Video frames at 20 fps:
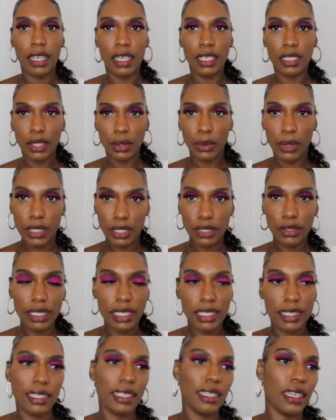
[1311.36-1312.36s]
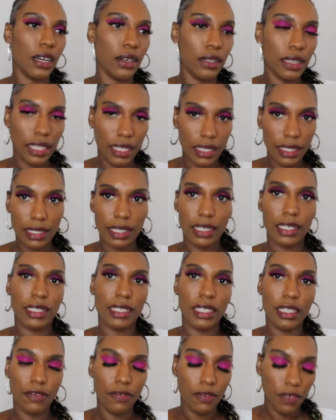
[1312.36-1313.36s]
So as you can see now, this is
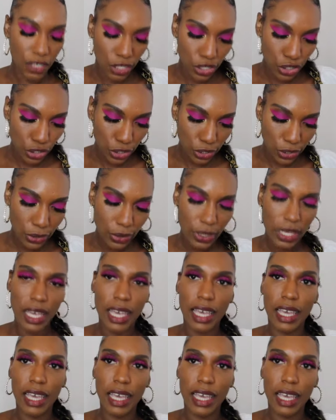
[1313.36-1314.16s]
the finished look.